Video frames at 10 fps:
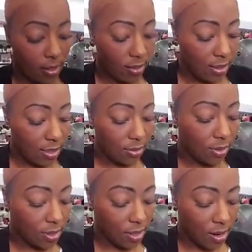these
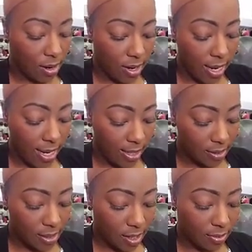units are hand
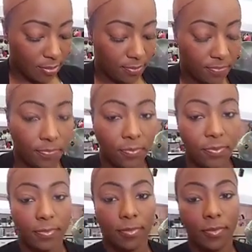sewn.
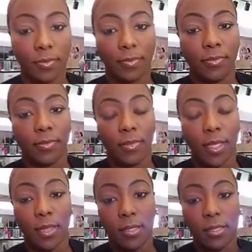
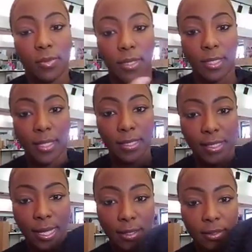And this is what the
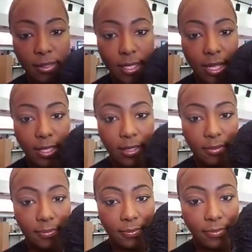inside looks like.
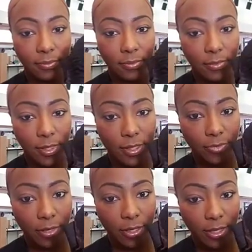It's
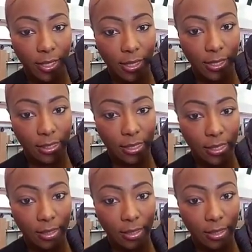very neat.